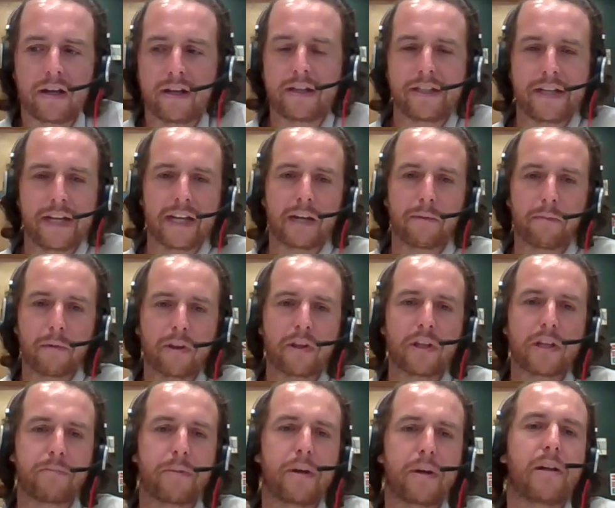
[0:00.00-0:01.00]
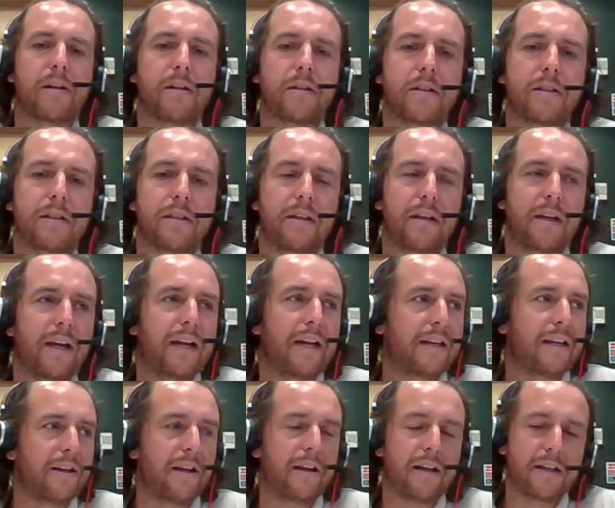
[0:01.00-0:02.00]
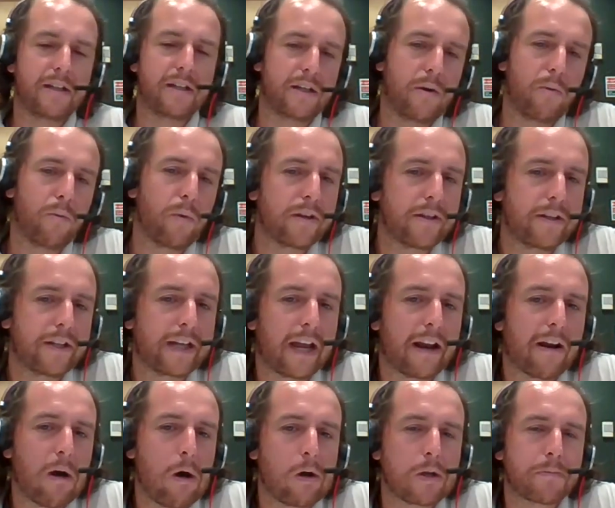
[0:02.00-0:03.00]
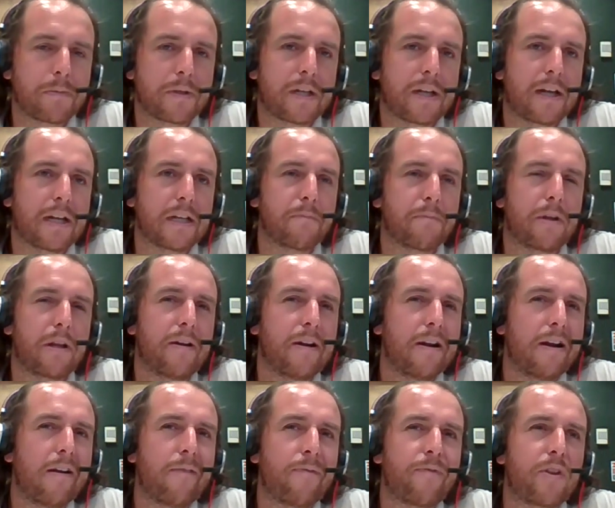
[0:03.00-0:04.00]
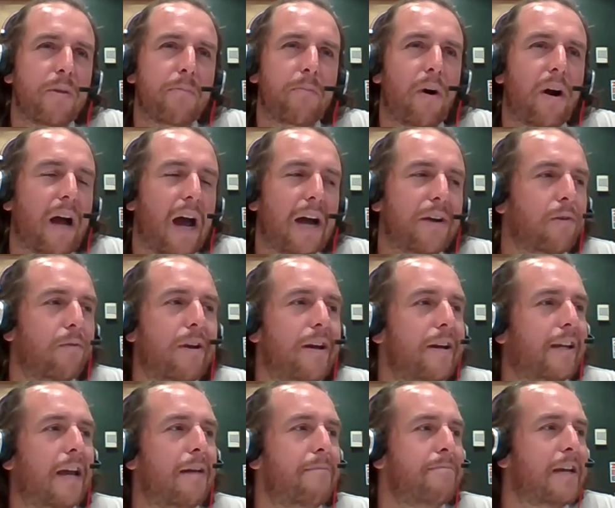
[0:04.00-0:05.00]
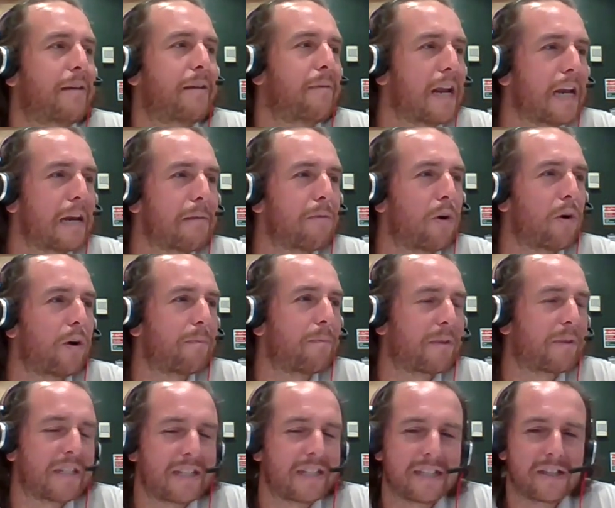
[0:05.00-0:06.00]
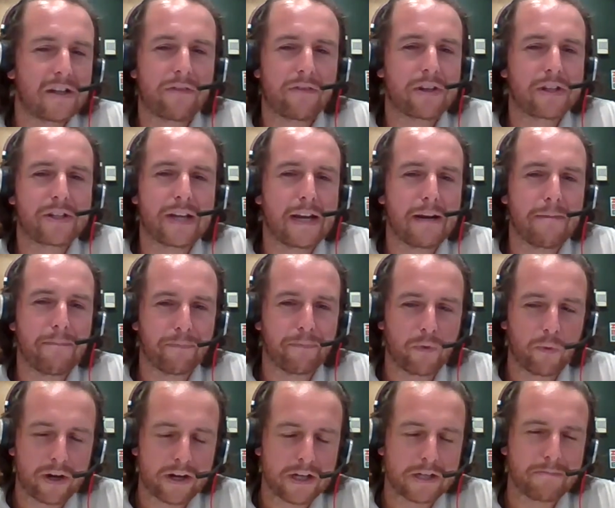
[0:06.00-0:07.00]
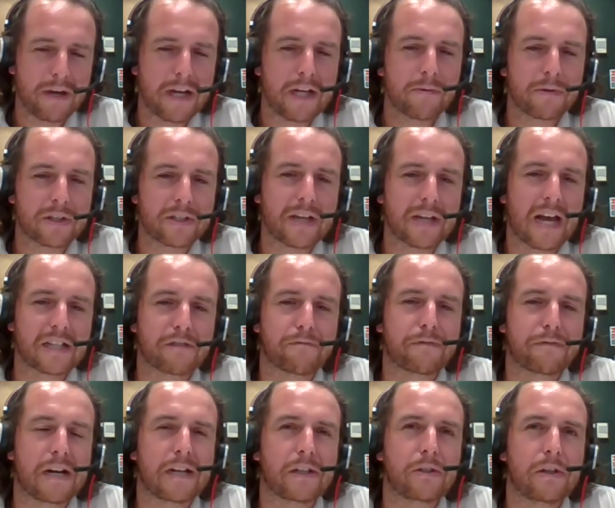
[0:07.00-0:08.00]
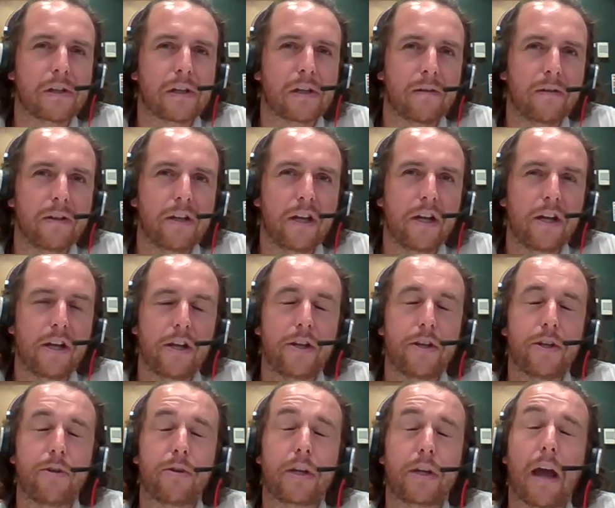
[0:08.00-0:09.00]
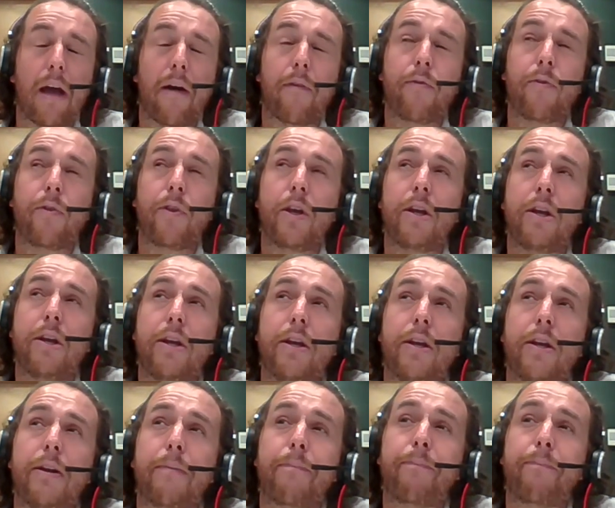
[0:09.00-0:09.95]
taking one of these pills, and it's no wonder they're getting hospitalized. But the point, I don't like MDMA anymore because it's just not the same. When it's made with sassafras oil, you get the.